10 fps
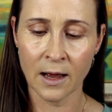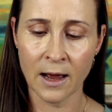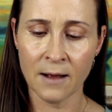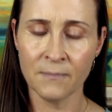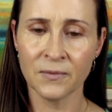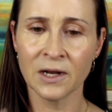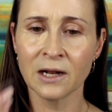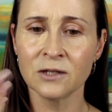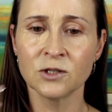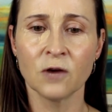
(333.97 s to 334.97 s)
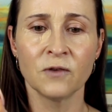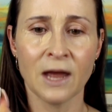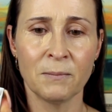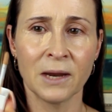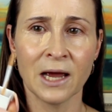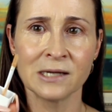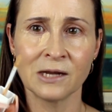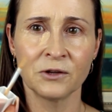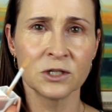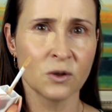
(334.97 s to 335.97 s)
The little doe foot applicator,
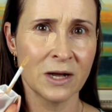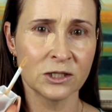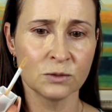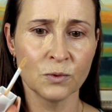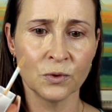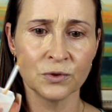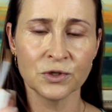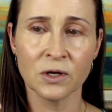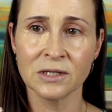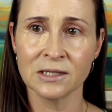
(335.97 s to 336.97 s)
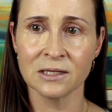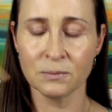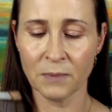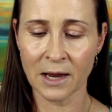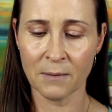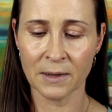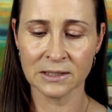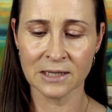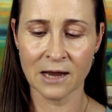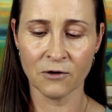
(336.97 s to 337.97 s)
I think it's quite small, so it doesn't pick up a
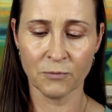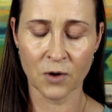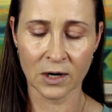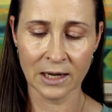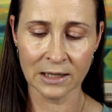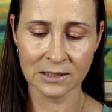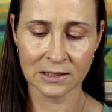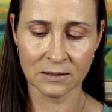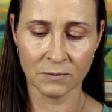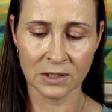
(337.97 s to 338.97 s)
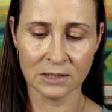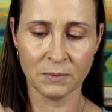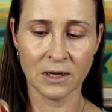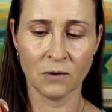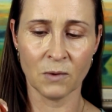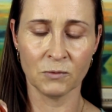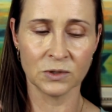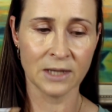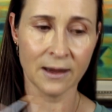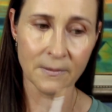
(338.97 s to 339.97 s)
ton of product. So I'm going to dip it in one
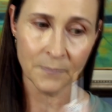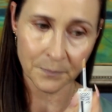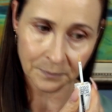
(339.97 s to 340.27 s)
more time.